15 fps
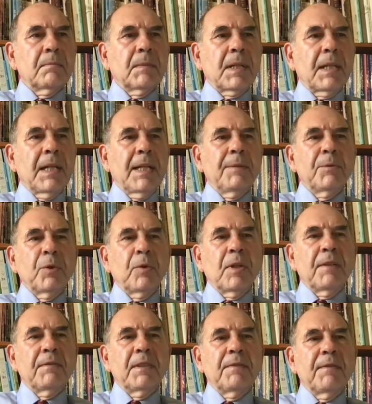claimed to
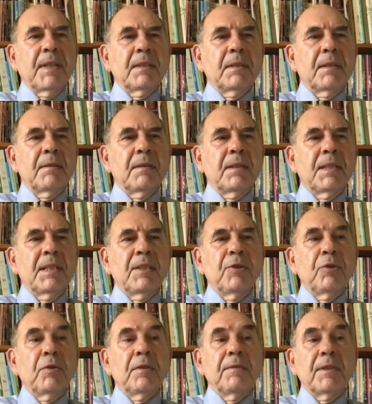have invented the
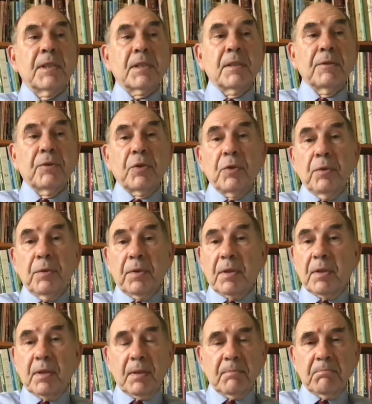universal
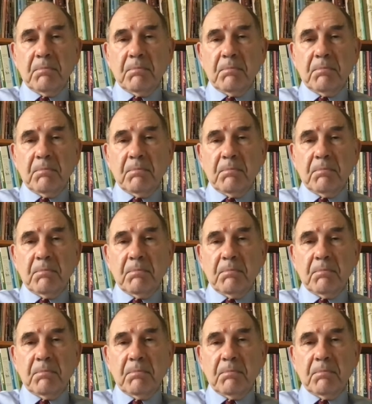truth,